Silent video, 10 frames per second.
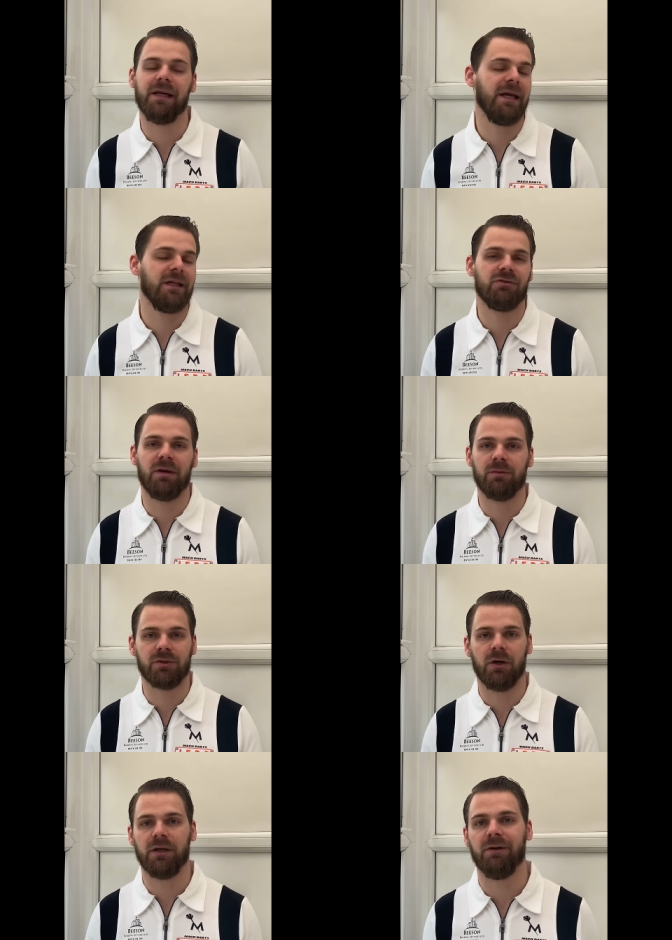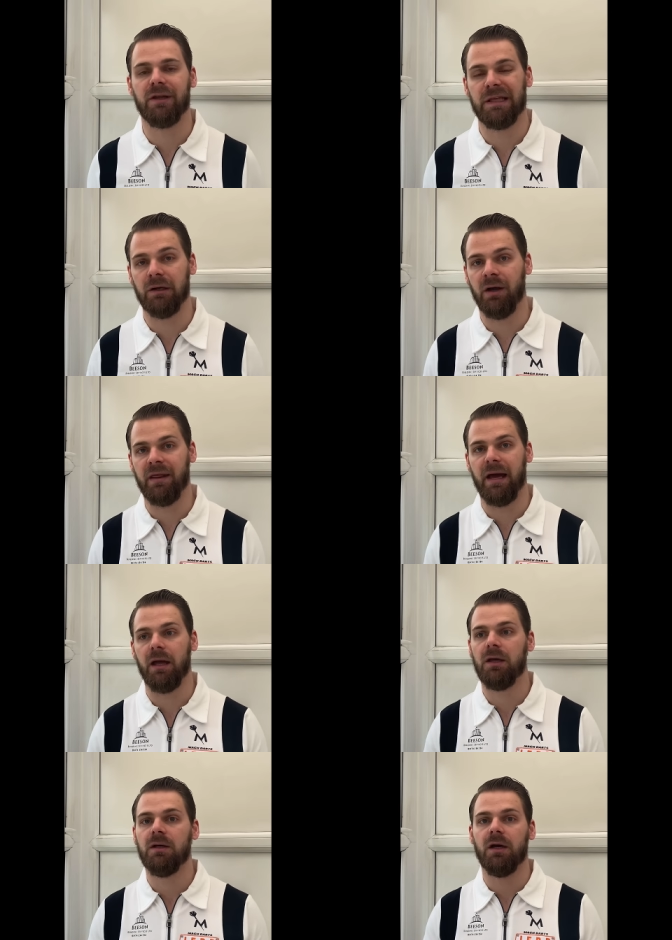any trebles, hardly, or anything like that.
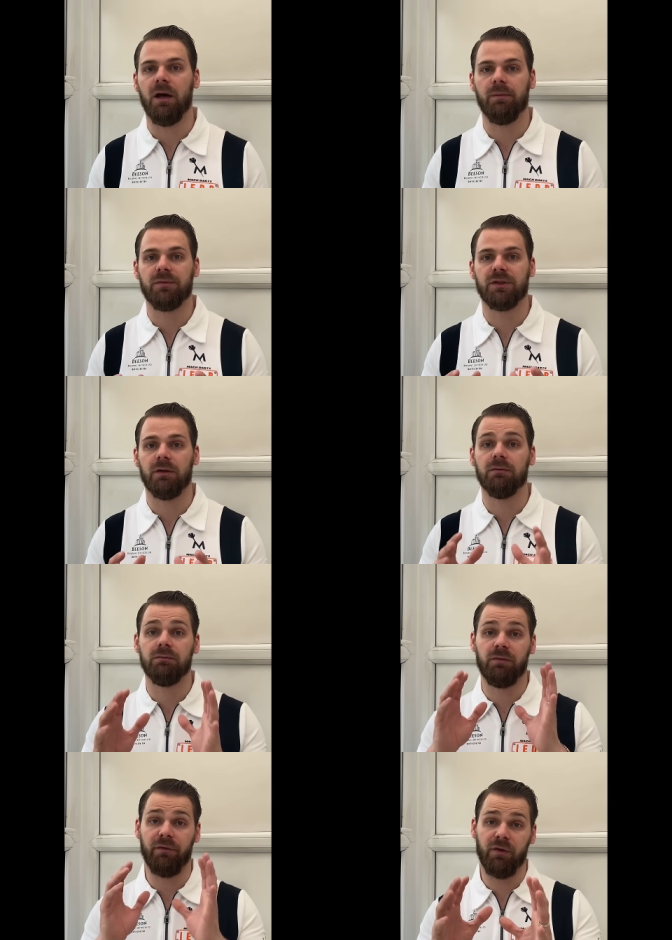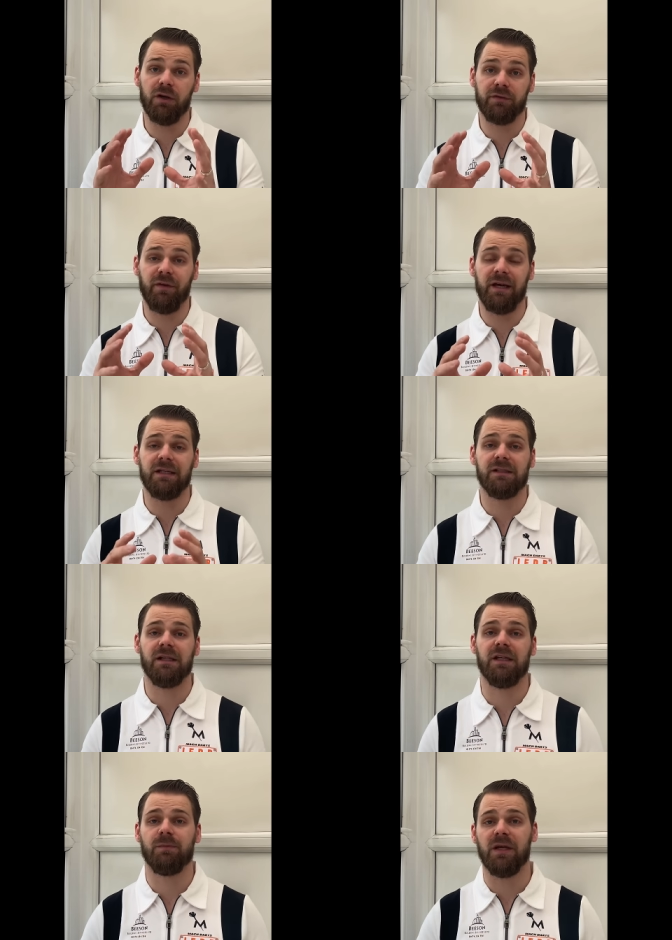So the first phase
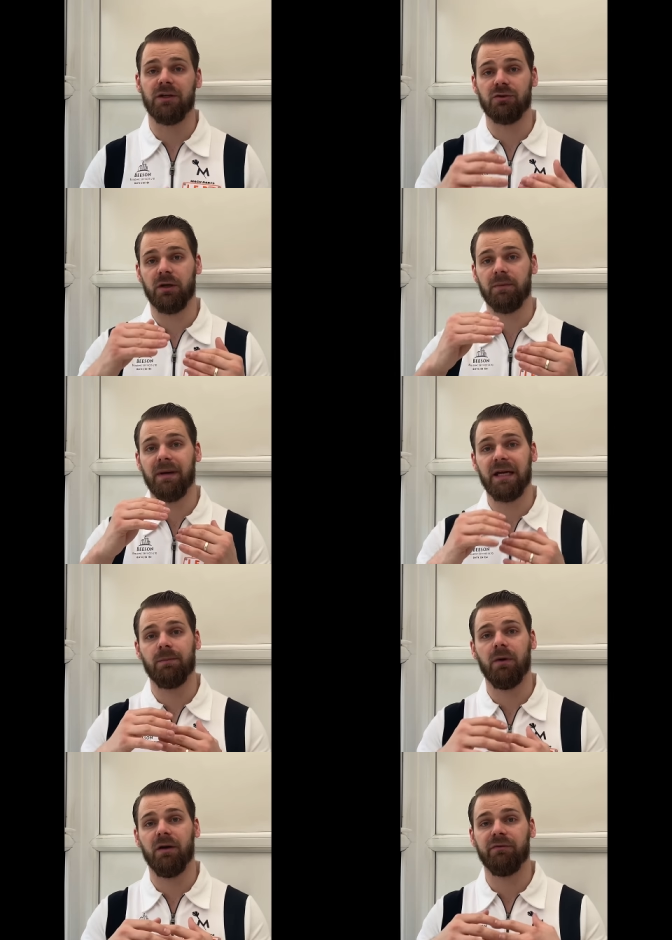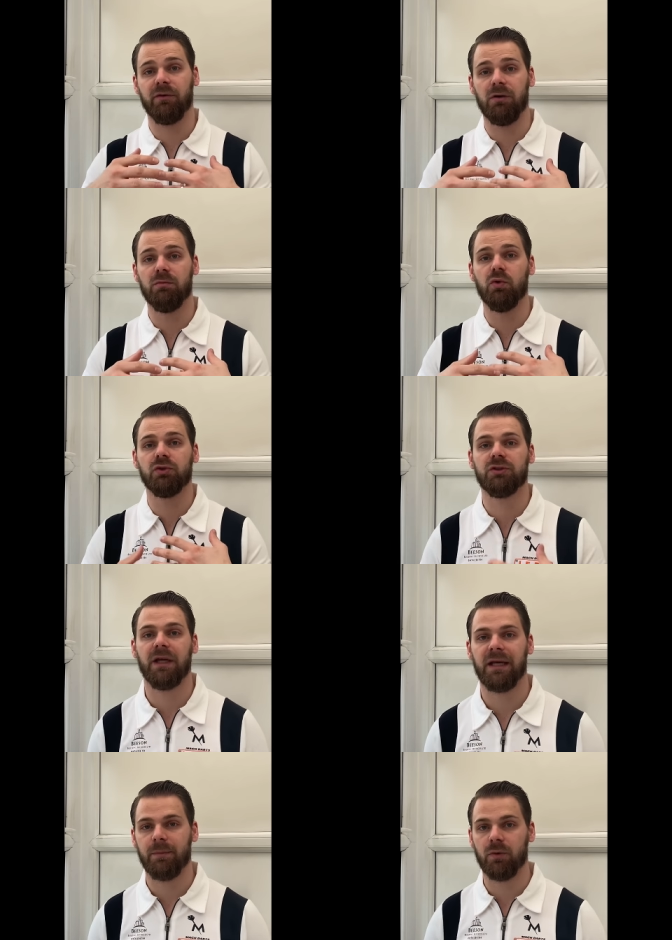is me trying to make my throw more
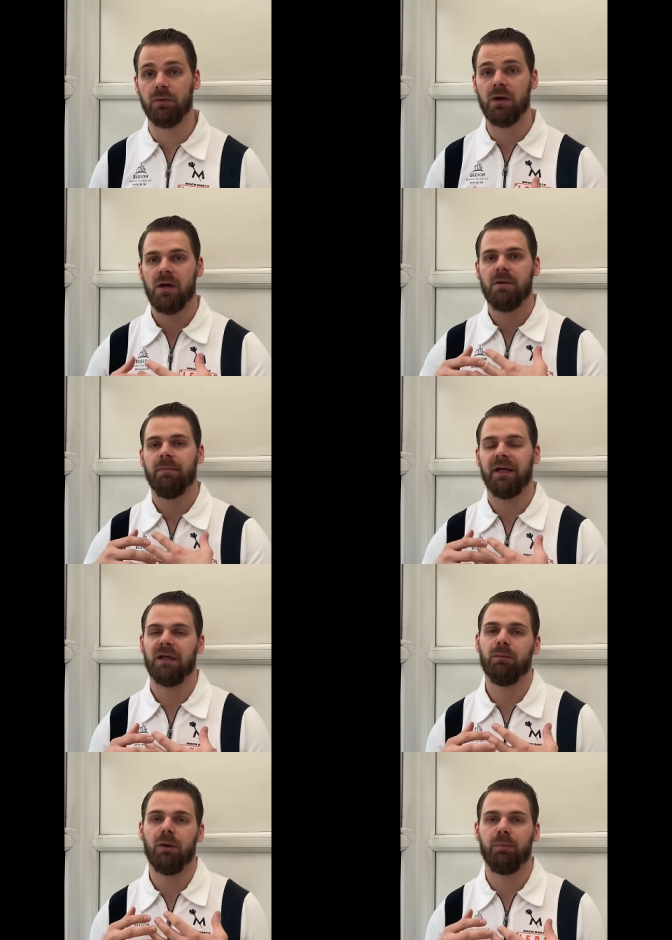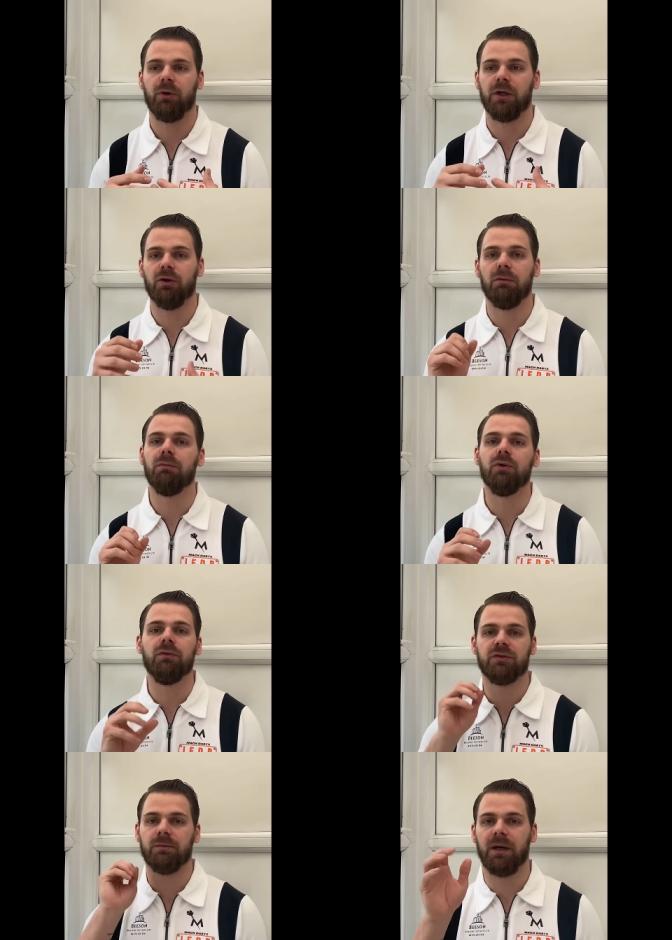stable, making my body not move
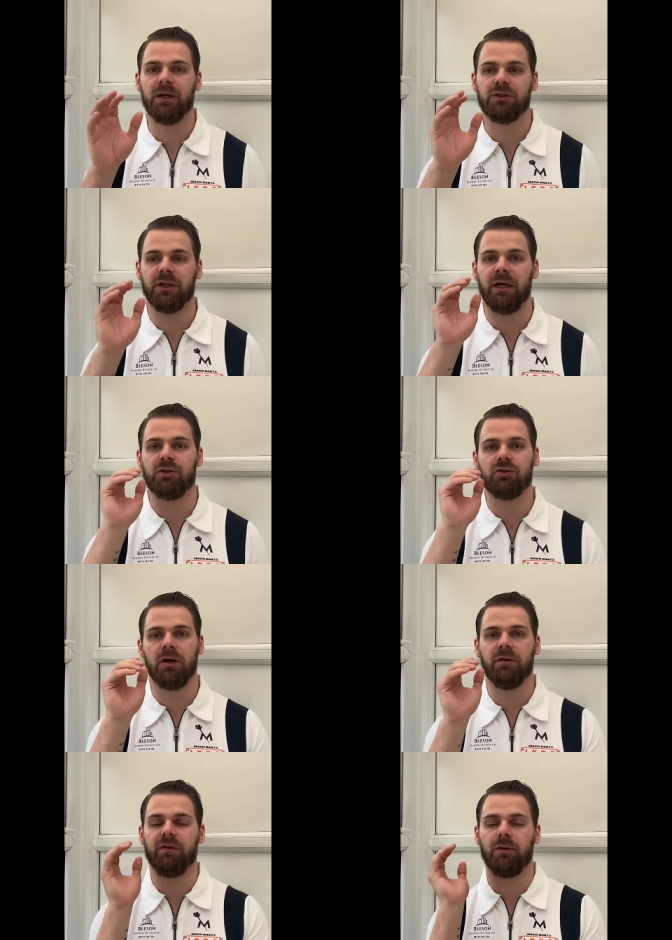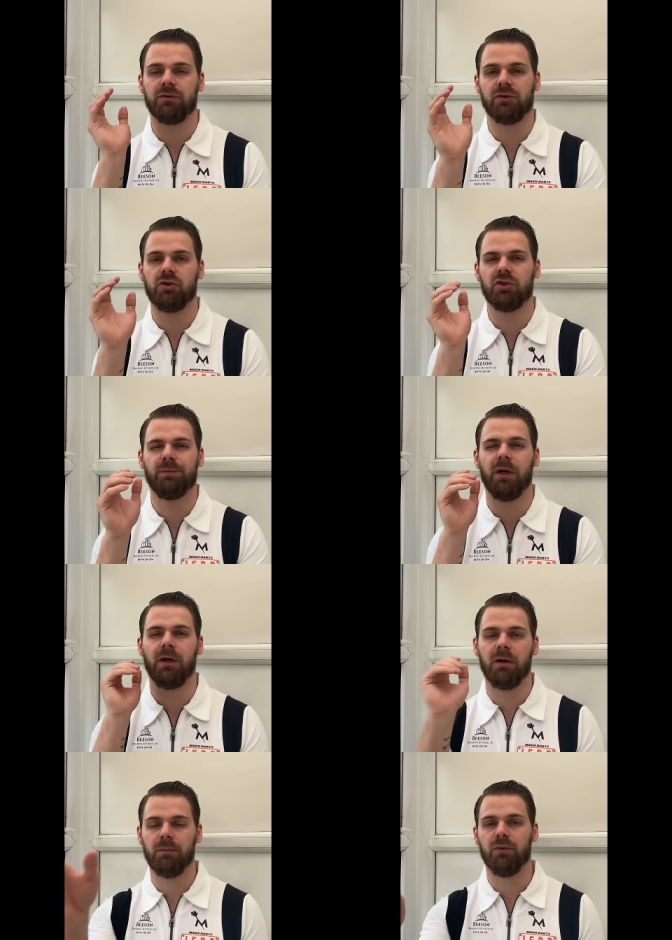so much, and trying to focus on just my
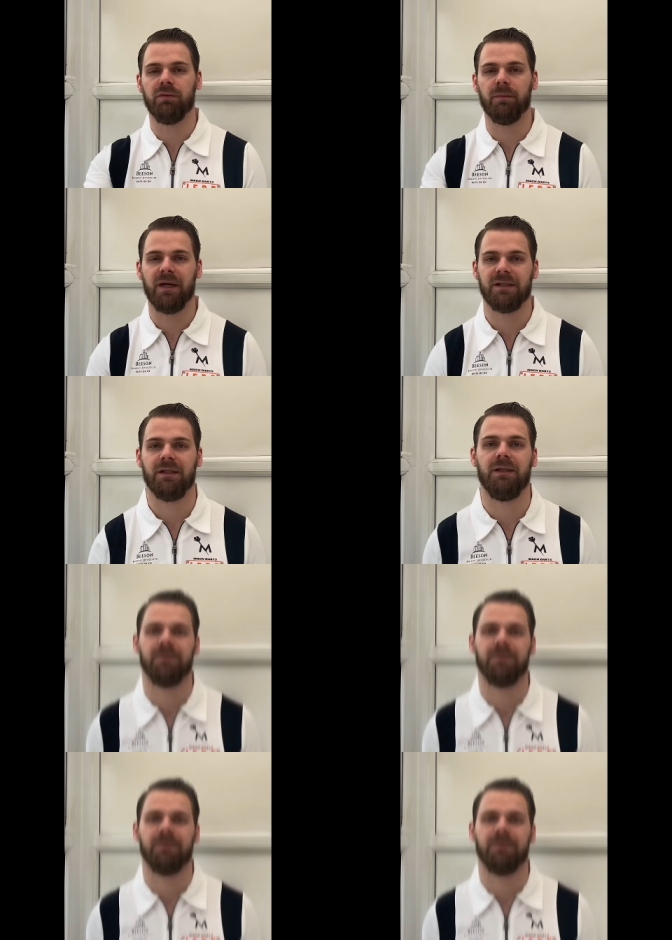arm moving, basically.